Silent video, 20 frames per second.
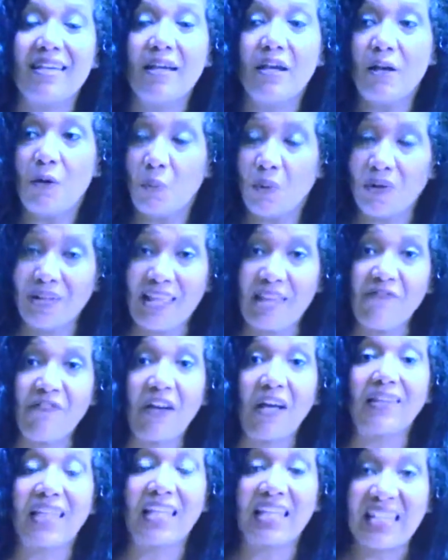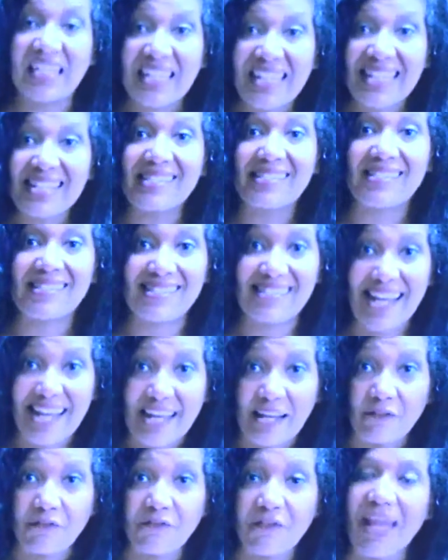where they felt the least
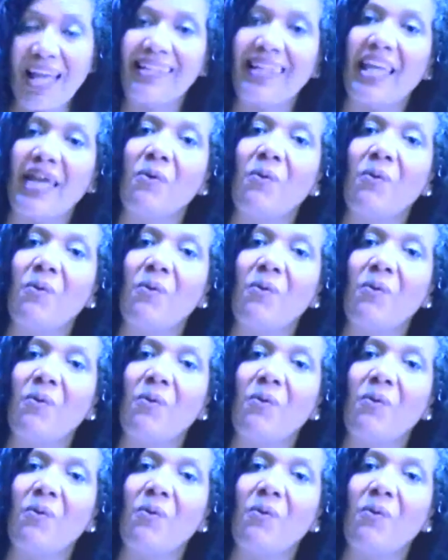safe. And they went